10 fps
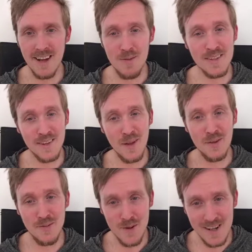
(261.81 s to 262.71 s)
Obviously not in the
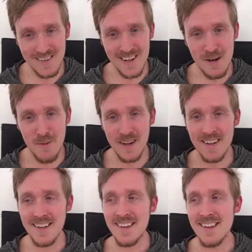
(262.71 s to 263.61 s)
free tier, but
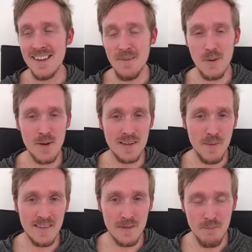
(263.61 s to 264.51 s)
if you were to
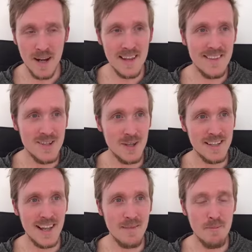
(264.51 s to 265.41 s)
spend some money, then you can
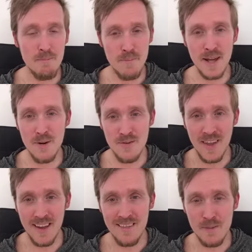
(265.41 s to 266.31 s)
get better
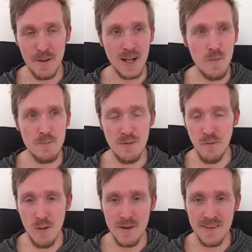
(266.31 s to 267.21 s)
things depending on what
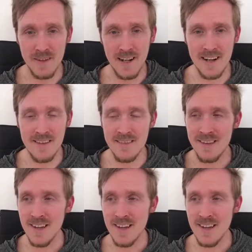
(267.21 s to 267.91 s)
performance you needed.